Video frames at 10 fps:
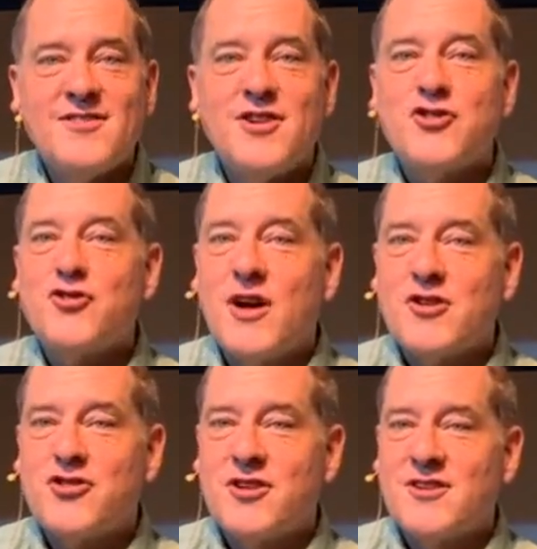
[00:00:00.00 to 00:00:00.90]
the
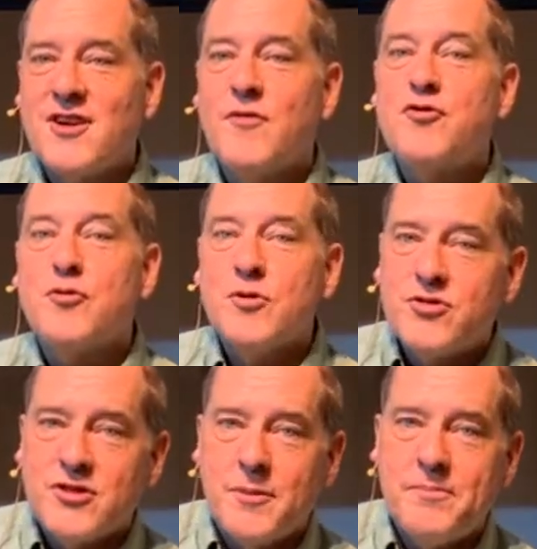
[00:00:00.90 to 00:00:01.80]
destruction of
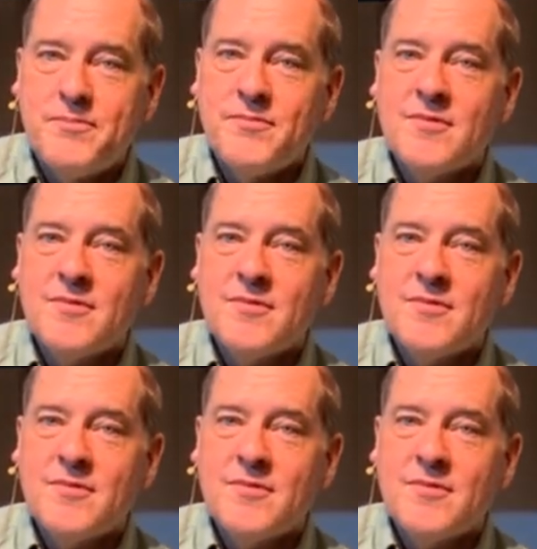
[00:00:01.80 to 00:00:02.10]
Jerusalem,